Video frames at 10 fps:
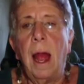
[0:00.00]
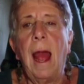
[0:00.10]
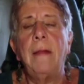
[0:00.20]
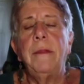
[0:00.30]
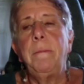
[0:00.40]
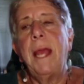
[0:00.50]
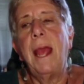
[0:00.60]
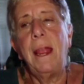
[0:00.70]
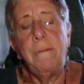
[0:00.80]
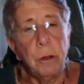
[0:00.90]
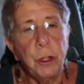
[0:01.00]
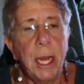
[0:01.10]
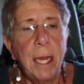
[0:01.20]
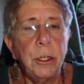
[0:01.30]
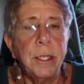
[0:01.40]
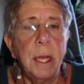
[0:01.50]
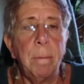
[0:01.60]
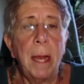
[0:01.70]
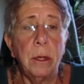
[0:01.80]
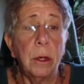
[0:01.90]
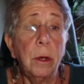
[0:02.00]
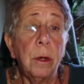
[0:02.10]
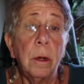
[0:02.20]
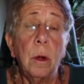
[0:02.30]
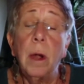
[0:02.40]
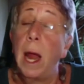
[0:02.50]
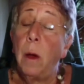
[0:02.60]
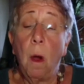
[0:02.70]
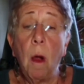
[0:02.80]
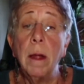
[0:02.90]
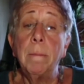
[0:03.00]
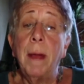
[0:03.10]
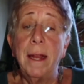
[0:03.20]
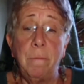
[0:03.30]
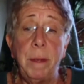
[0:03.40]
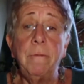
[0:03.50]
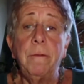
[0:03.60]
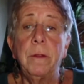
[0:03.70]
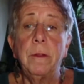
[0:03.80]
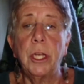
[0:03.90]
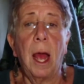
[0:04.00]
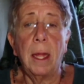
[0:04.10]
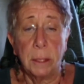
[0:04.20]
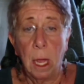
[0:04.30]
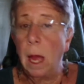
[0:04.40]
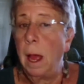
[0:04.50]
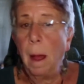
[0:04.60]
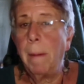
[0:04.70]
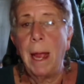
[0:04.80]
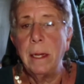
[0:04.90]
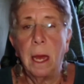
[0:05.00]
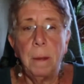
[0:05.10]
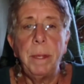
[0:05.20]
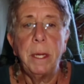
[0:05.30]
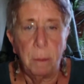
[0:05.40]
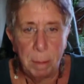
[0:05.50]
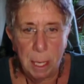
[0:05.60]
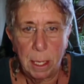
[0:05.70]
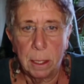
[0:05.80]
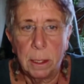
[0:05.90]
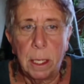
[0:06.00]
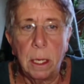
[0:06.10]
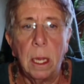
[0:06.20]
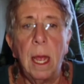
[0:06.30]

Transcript: and the behavior changes that might occur or how hard it might have been for the child might not appear immediately.